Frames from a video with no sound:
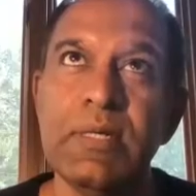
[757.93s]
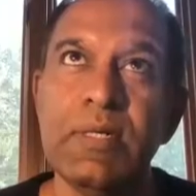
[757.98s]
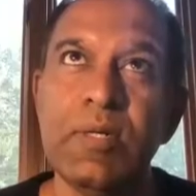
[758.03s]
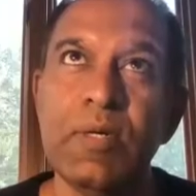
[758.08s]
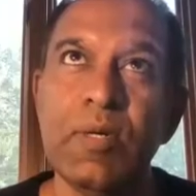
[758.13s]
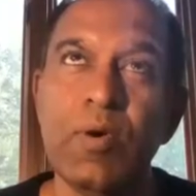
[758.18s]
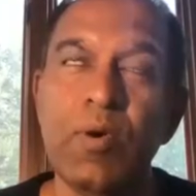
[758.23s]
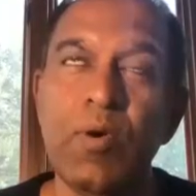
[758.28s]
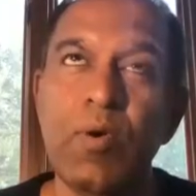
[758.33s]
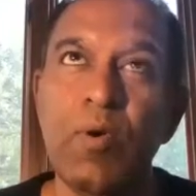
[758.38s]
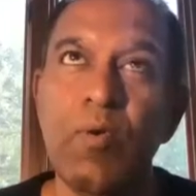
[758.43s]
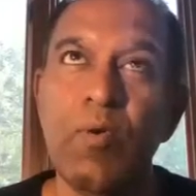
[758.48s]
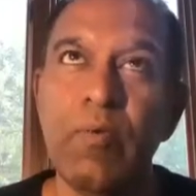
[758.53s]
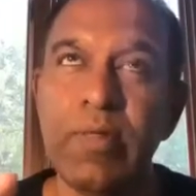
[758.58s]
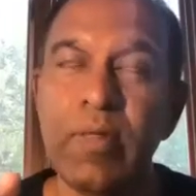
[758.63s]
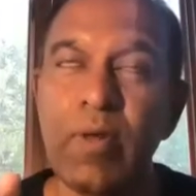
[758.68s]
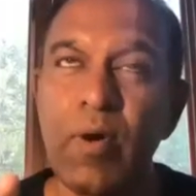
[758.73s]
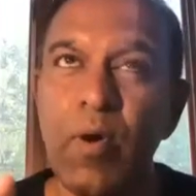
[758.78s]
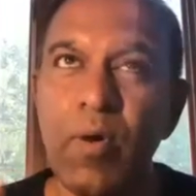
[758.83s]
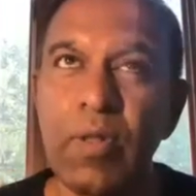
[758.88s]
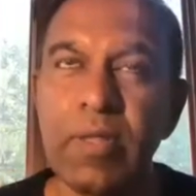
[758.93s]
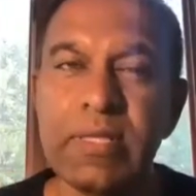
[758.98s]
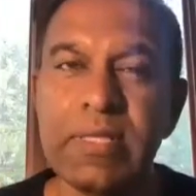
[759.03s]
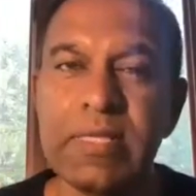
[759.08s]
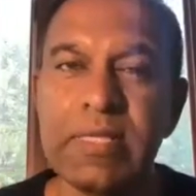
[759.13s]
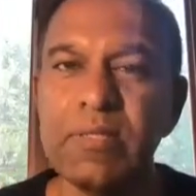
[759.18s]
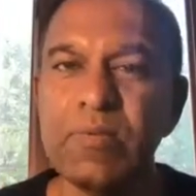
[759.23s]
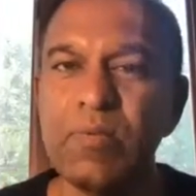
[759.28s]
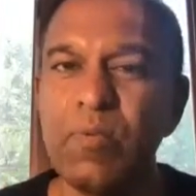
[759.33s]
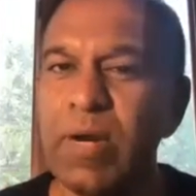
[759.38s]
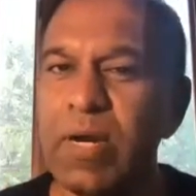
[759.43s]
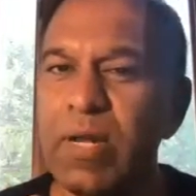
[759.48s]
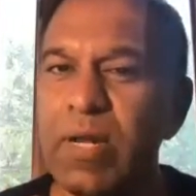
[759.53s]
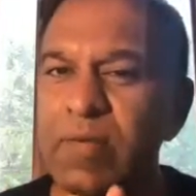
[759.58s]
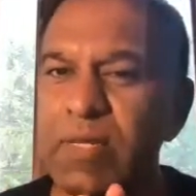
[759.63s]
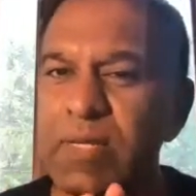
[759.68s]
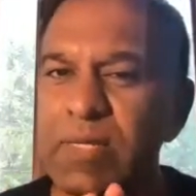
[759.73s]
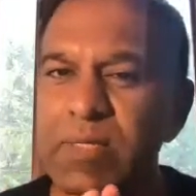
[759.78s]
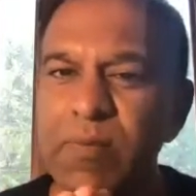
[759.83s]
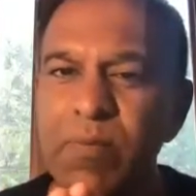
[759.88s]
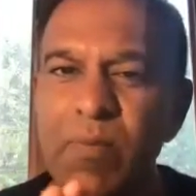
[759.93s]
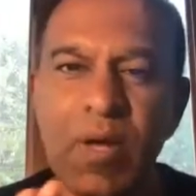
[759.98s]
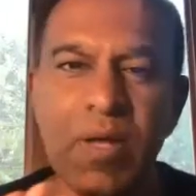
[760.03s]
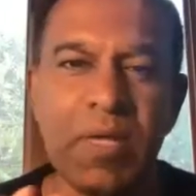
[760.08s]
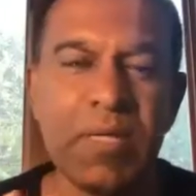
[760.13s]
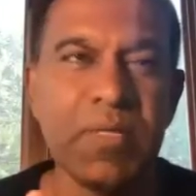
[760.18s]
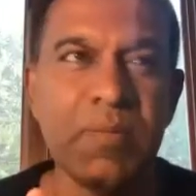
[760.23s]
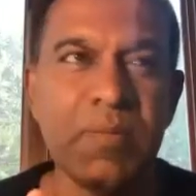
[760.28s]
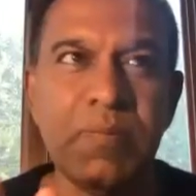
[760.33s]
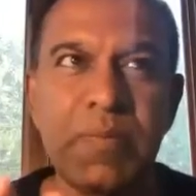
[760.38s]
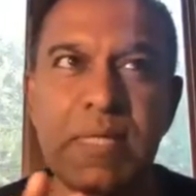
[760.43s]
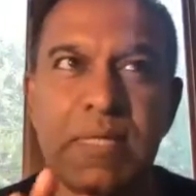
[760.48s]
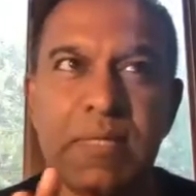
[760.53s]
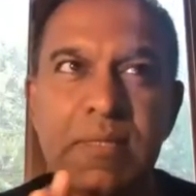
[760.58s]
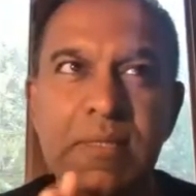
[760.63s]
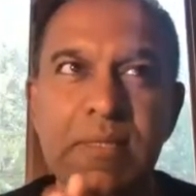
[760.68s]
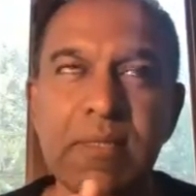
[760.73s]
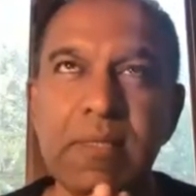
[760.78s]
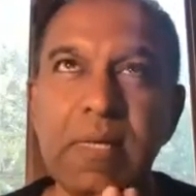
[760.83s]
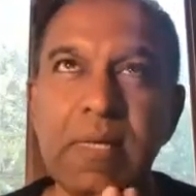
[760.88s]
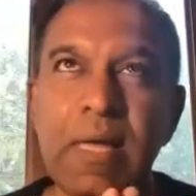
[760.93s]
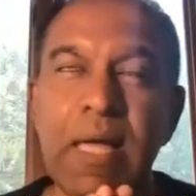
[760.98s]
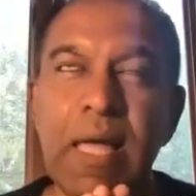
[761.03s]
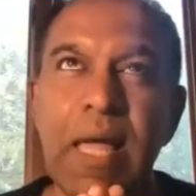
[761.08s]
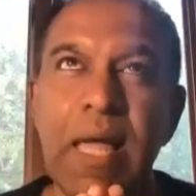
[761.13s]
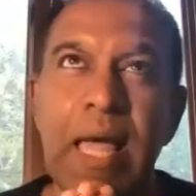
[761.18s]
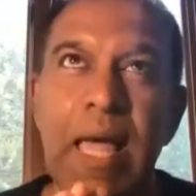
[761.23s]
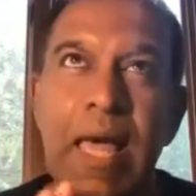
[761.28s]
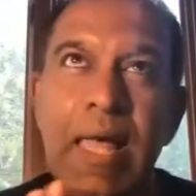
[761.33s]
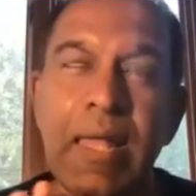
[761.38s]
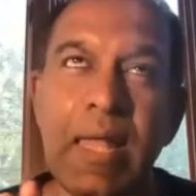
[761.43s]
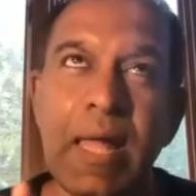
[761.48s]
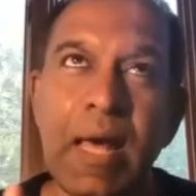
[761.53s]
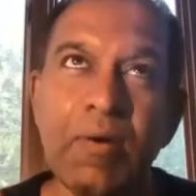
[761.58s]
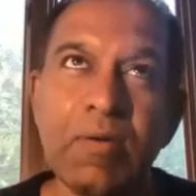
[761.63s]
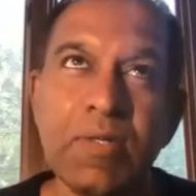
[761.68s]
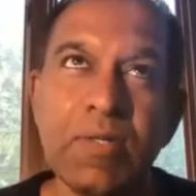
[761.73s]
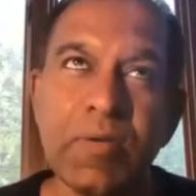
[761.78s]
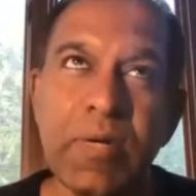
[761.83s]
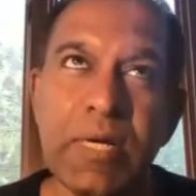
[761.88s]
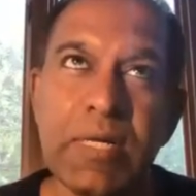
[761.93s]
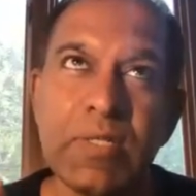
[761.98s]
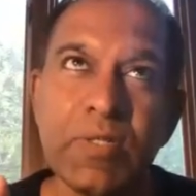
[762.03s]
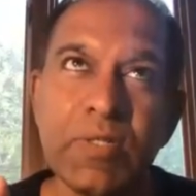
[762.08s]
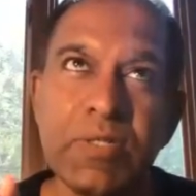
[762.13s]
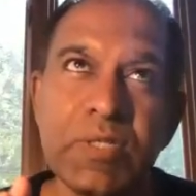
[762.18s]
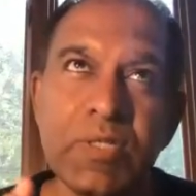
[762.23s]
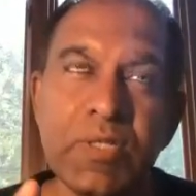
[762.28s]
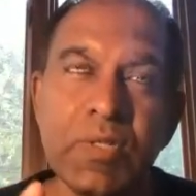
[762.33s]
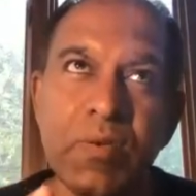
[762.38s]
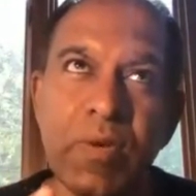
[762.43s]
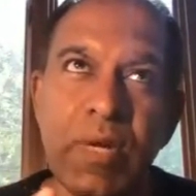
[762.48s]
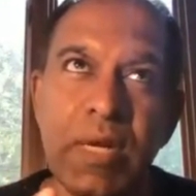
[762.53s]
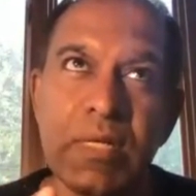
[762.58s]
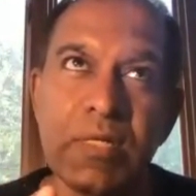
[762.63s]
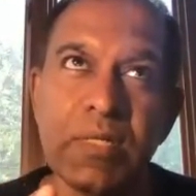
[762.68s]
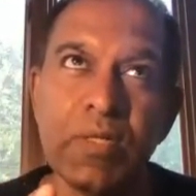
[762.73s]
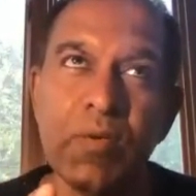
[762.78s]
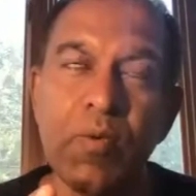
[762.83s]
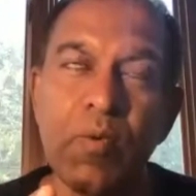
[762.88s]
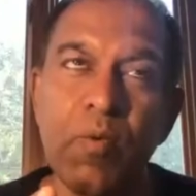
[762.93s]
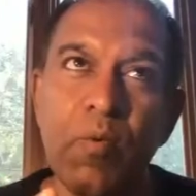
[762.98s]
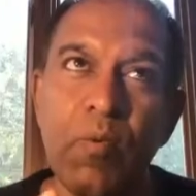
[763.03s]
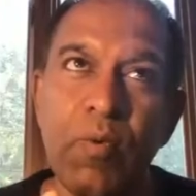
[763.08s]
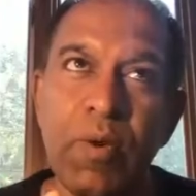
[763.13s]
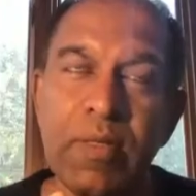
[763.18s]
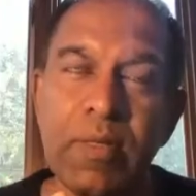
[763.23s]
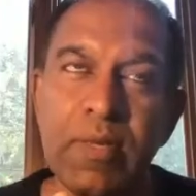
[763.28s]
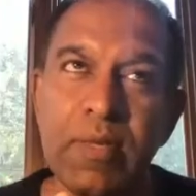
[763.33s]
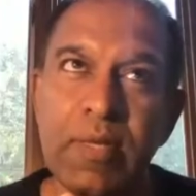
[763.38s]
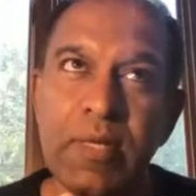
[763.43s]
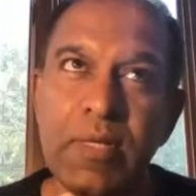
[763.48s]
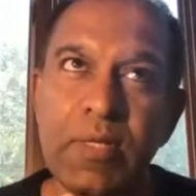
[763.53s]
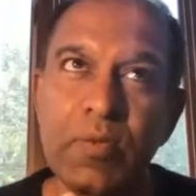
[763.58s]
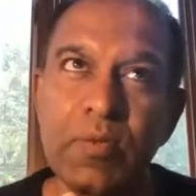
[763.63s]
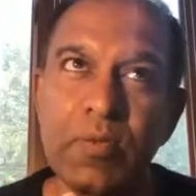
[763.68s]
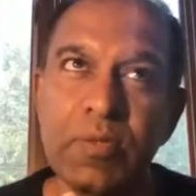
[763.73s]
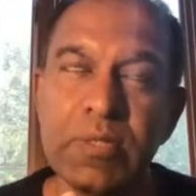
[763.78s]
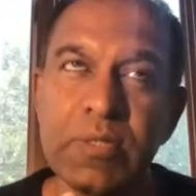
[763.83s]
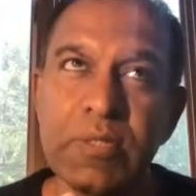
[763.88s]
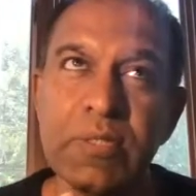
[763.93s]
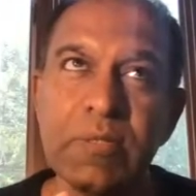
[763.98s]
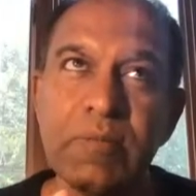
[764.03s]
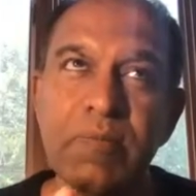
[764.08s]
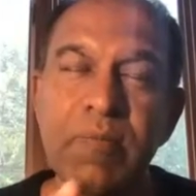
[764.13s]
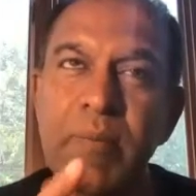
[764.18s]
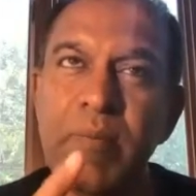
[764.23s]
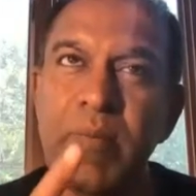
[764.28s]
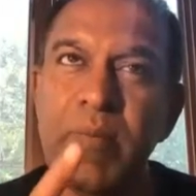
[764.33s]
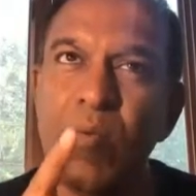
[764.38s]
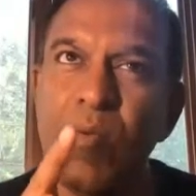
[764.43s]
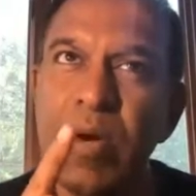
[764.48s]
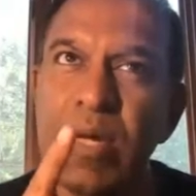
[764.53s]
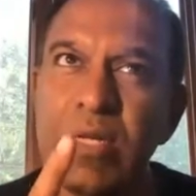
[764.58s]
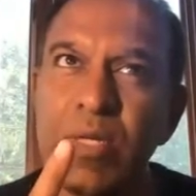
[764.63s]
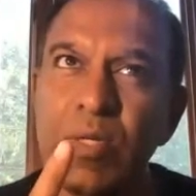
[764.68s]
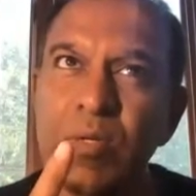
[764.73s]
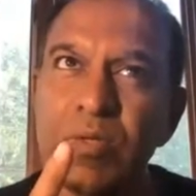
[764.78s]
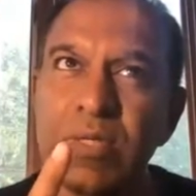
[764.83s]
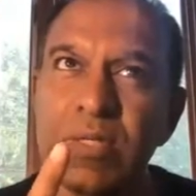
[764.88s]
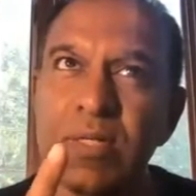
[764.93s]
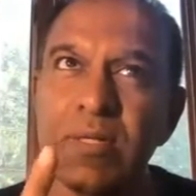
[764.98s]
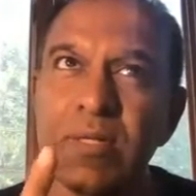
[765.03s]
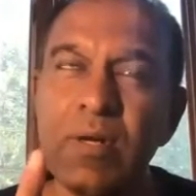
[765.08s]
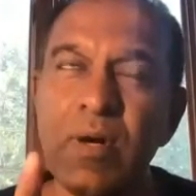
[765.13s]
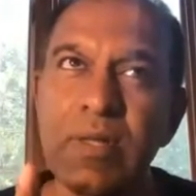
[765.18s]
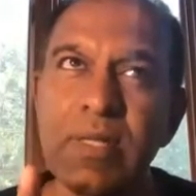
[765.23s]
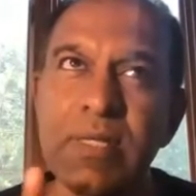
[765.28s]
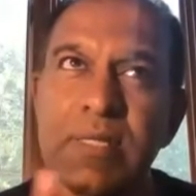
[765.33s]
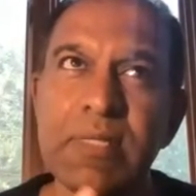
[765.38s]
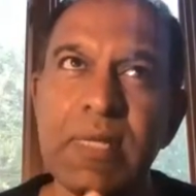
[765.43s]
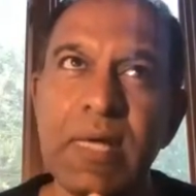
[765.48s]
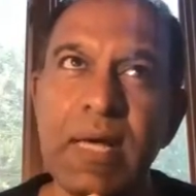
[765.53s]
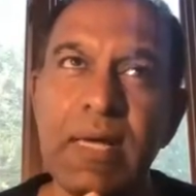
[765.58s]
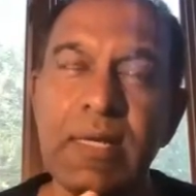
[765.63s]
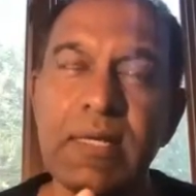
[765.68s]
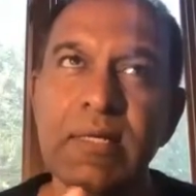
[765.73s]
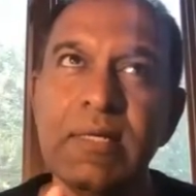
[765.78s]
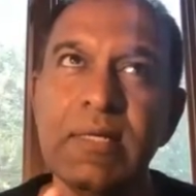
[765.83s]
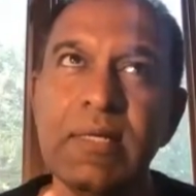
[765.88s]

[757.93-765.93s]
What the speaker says: you know, with all the things, whatever the smallest piece, and now try to integrate with the users, maybe one user on the side,